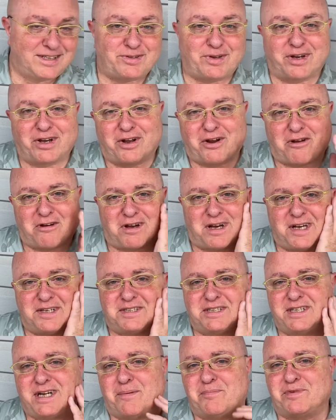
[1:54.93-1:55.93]
so I got all
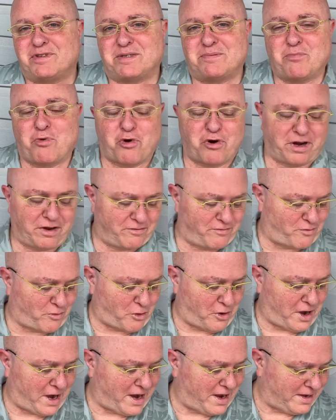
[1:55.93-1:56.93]
gussied up this morning
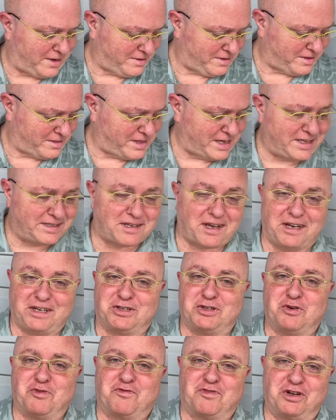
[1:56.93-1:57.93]
for you. The things I
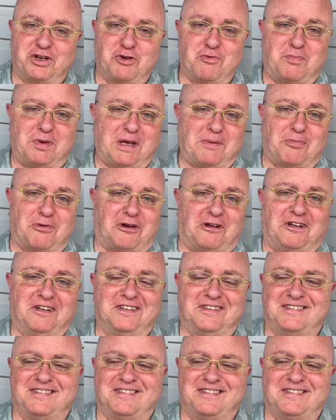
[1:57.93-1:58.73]
do for you people.